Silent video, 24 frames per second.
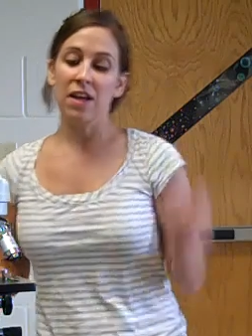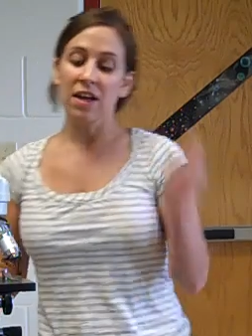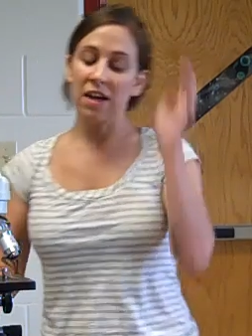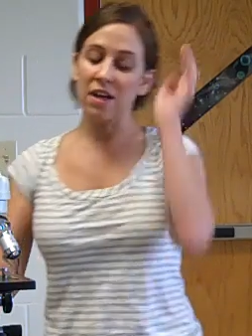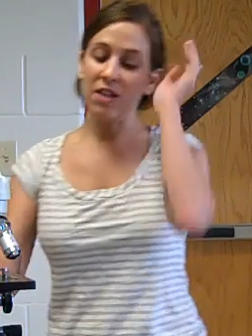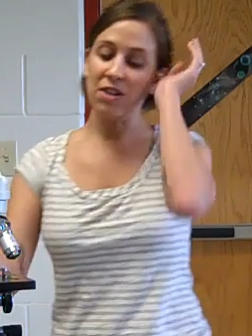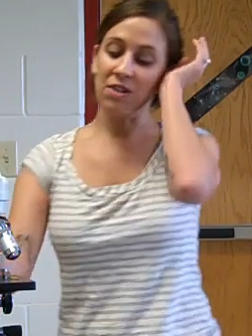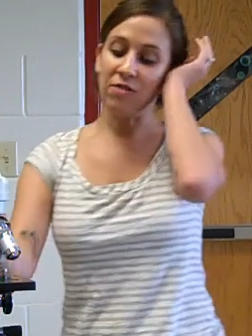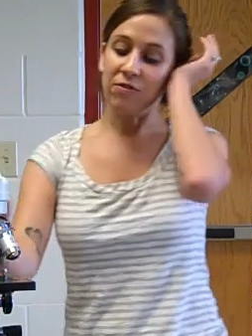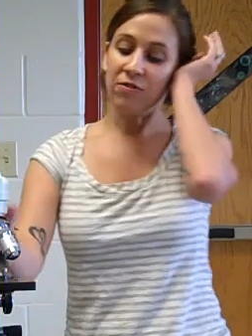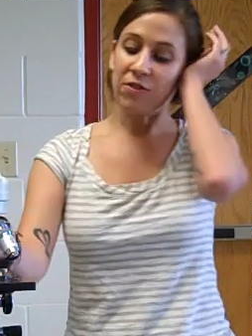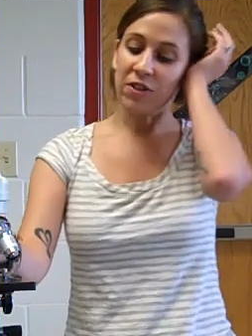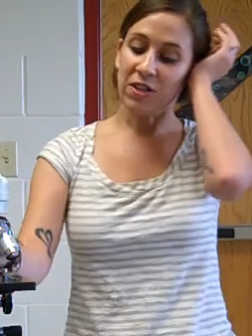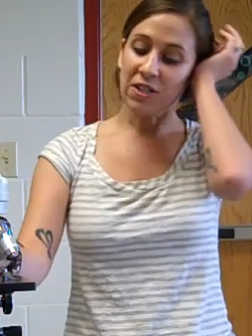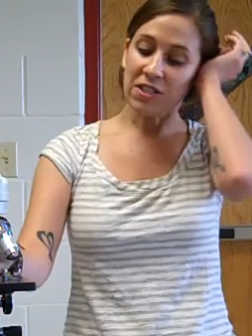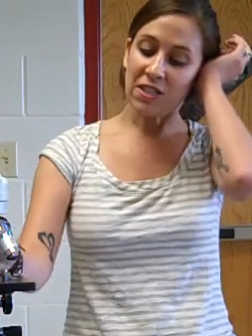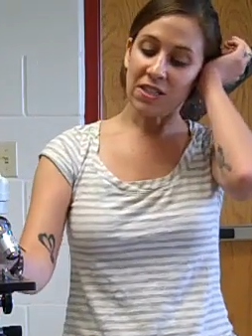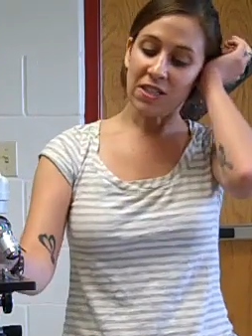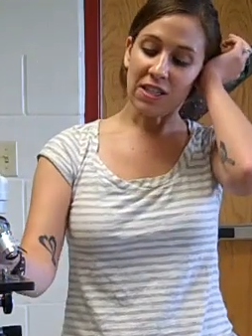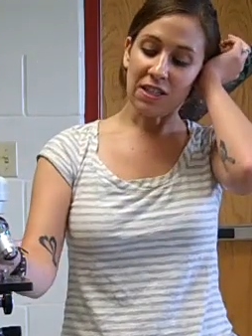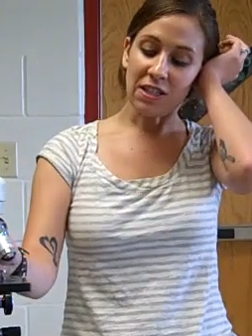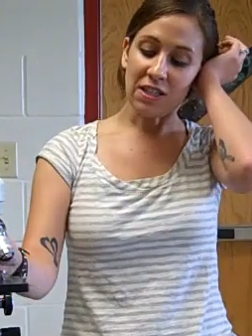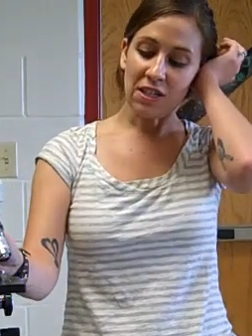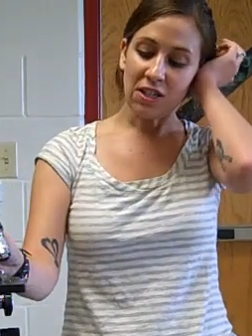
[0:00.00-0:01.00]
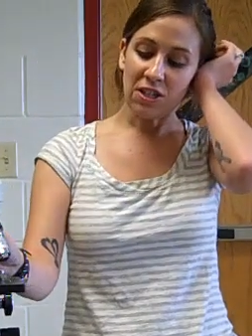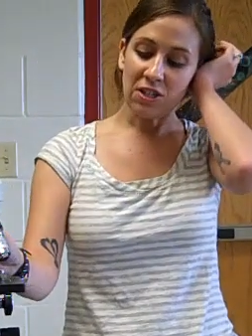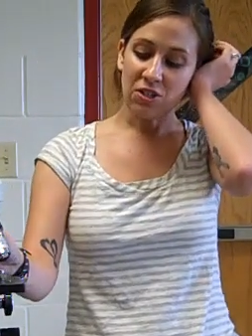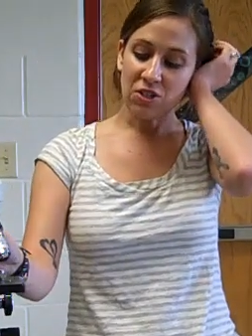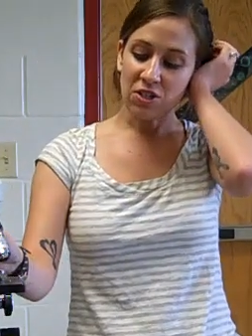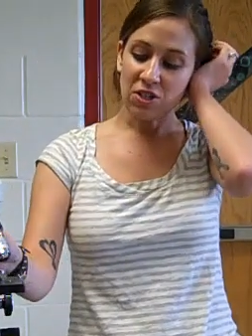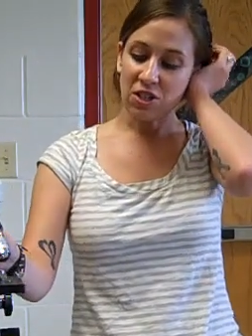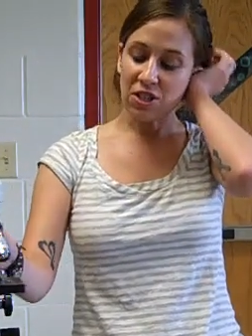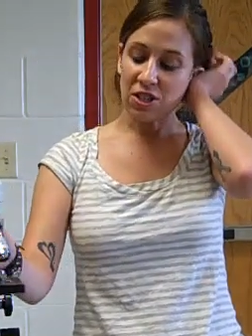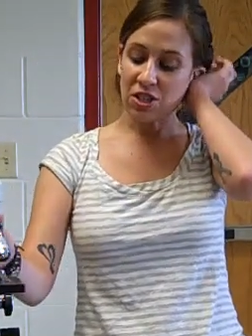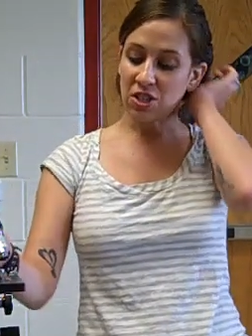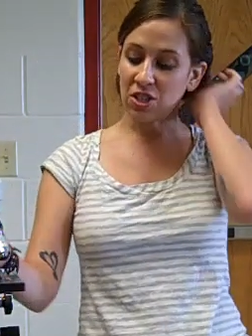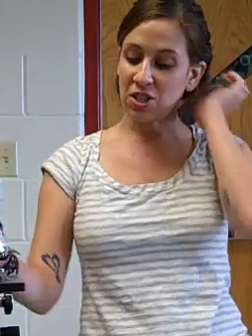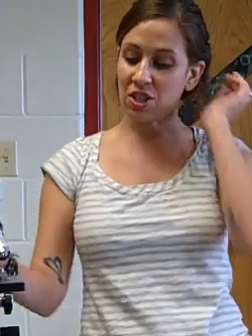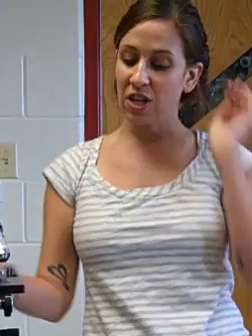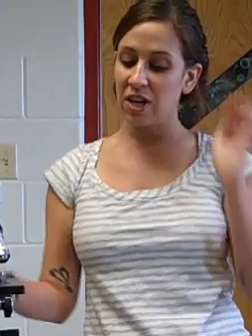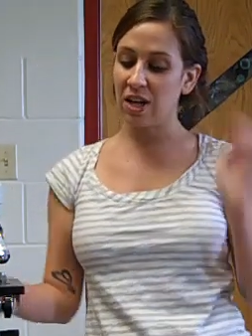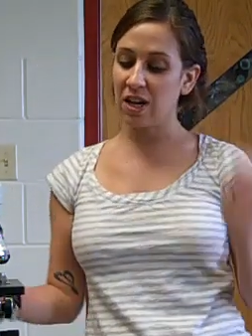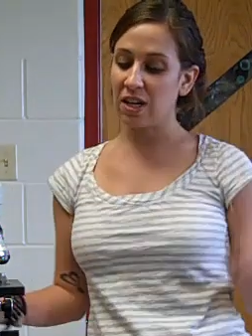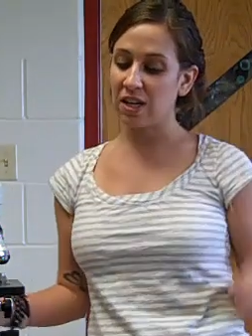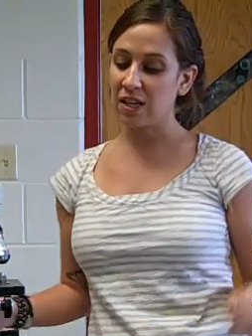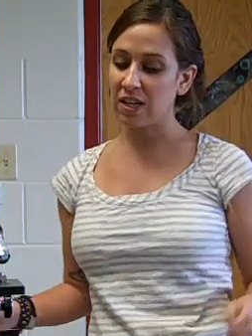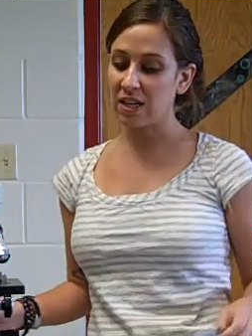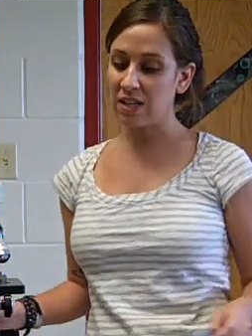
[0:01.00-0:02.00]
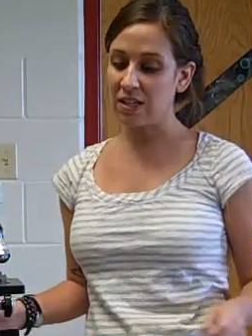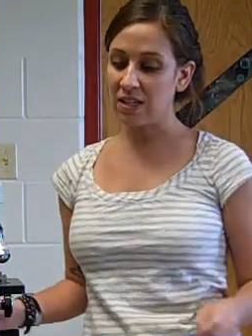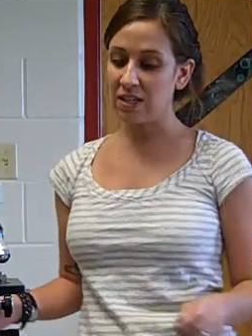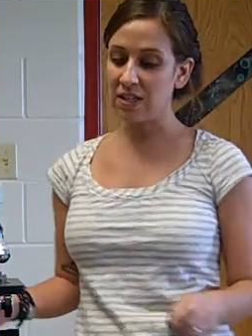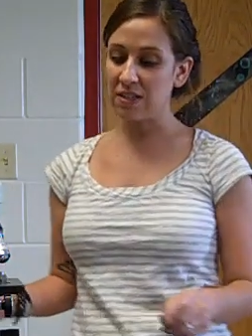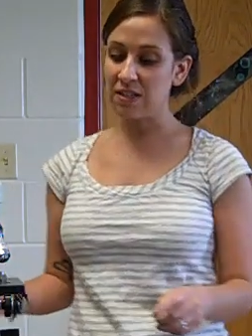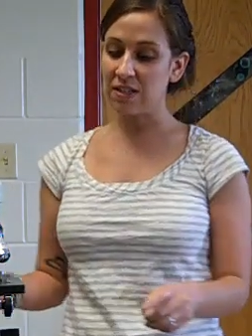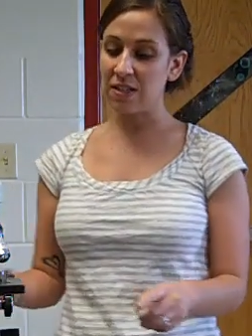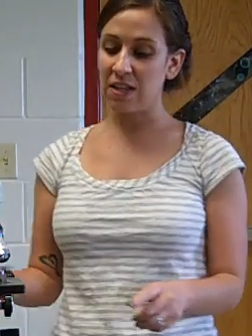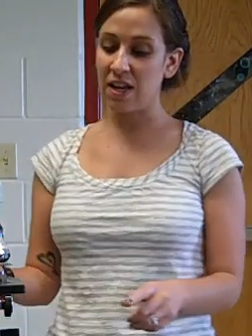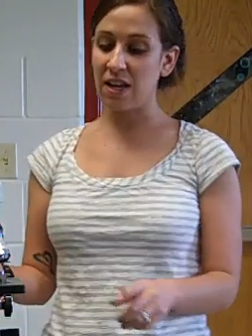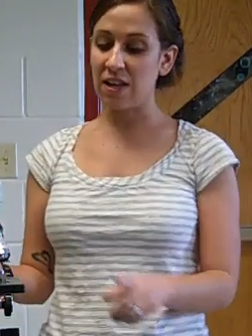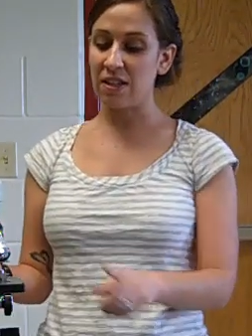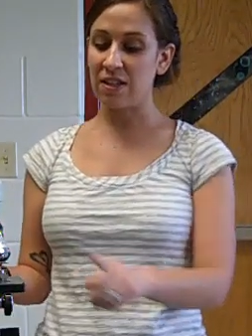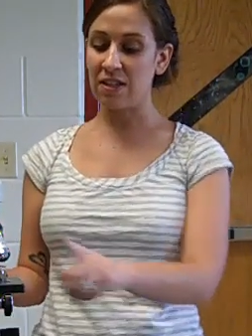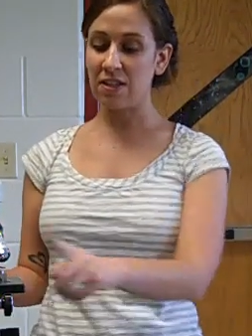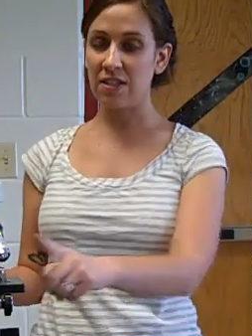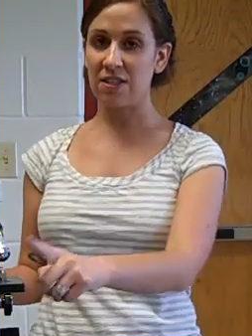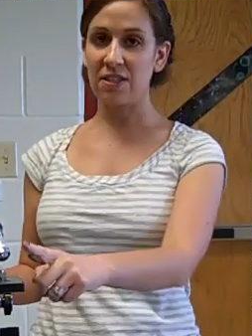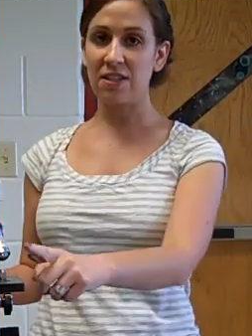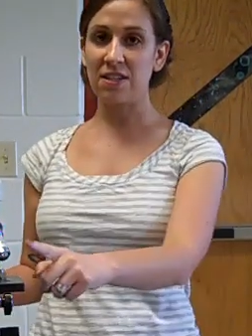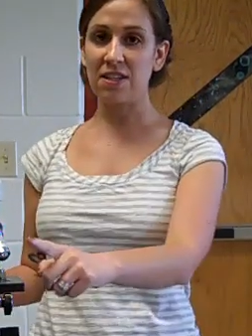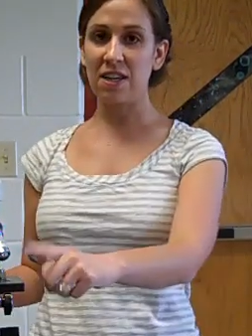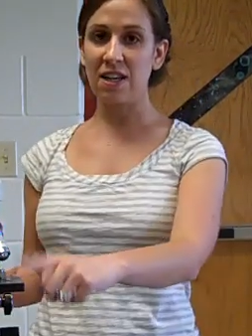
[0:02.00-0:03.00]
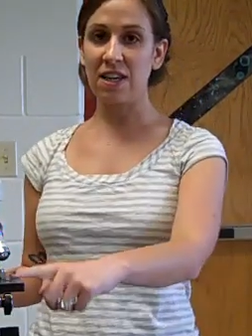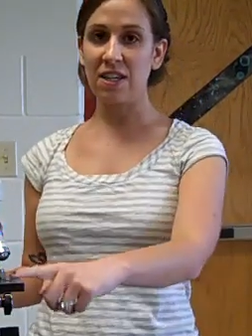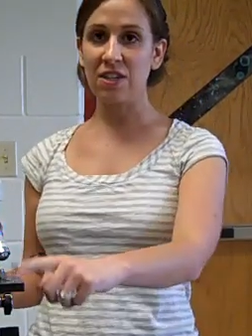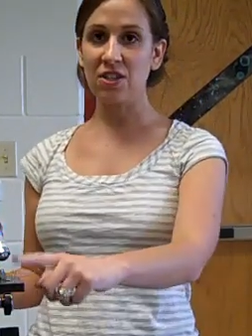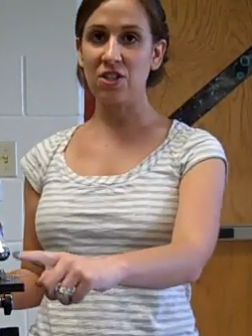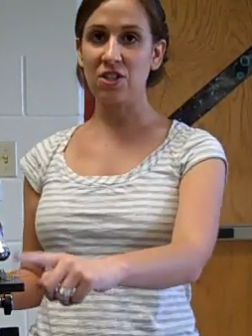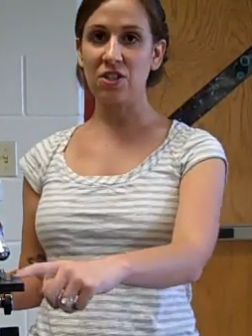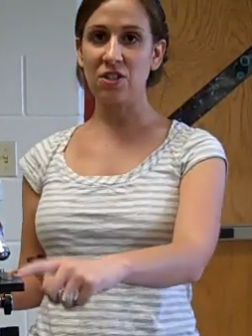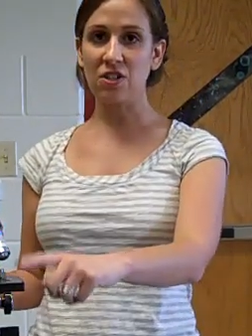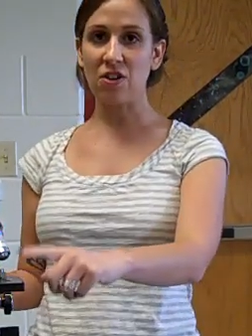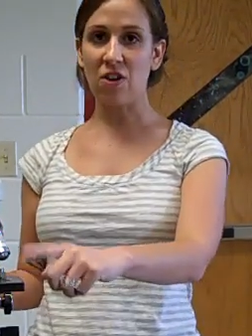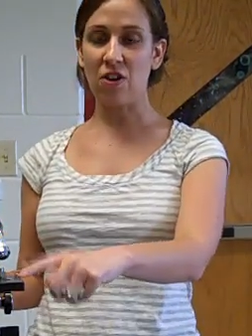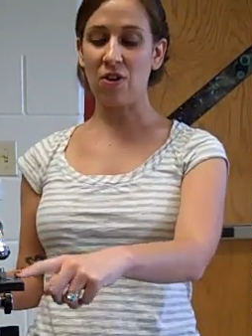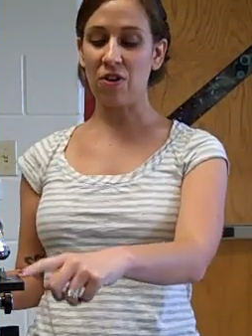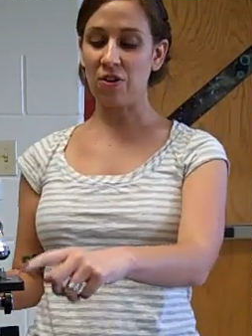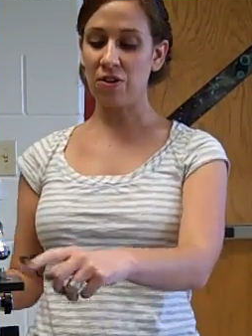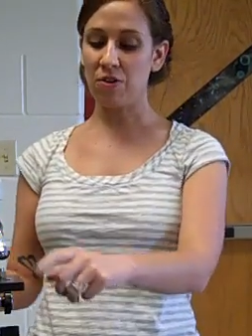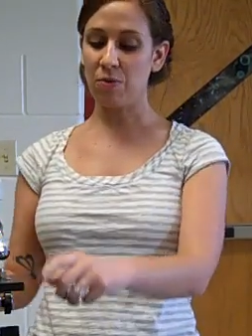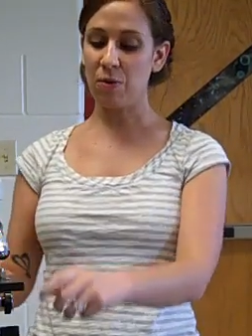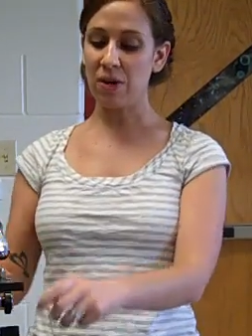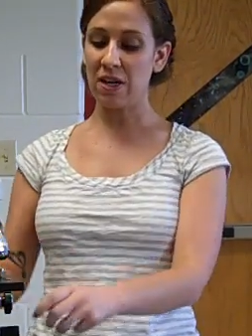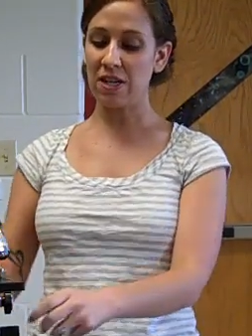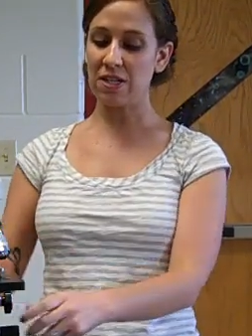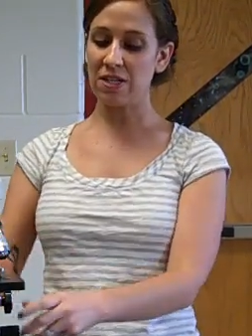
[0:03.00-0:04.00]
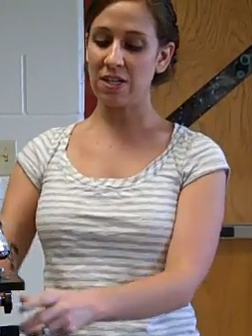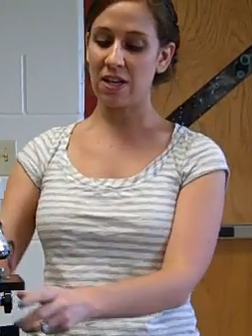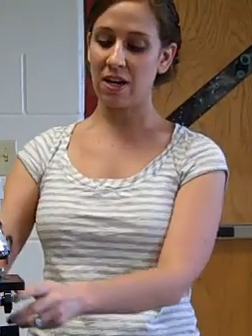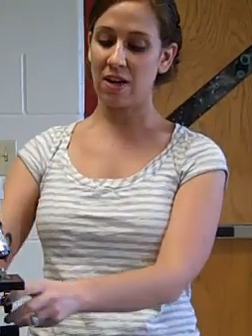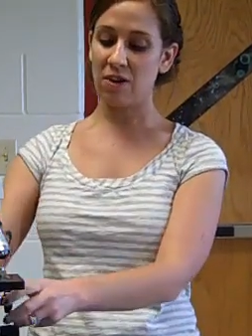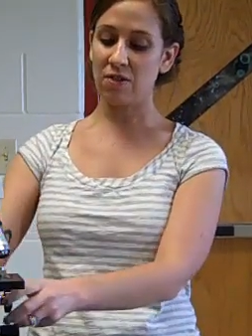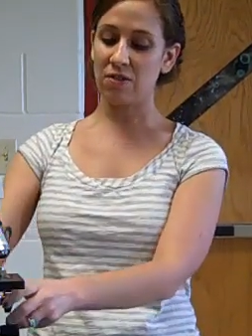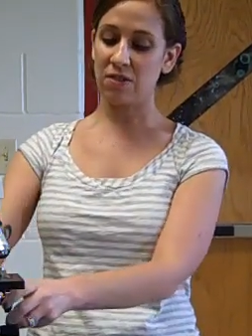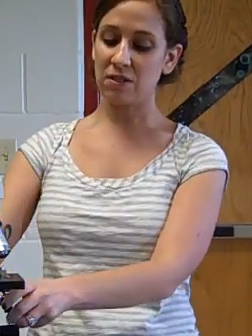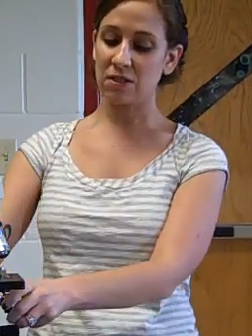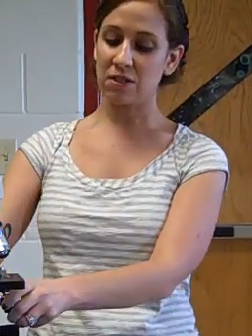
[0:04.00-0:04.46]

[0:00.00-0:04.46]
And the first thing that you should check is that the stage is all the way down.